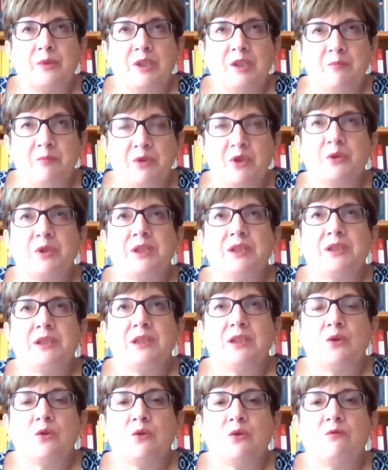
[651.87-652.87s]

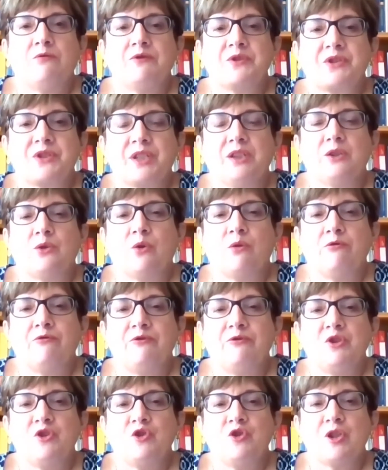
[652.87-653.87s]
immunity of state
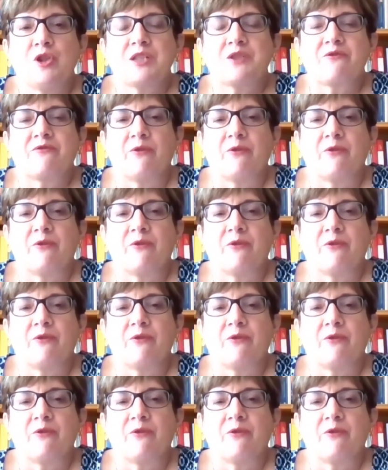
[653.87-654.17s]
officials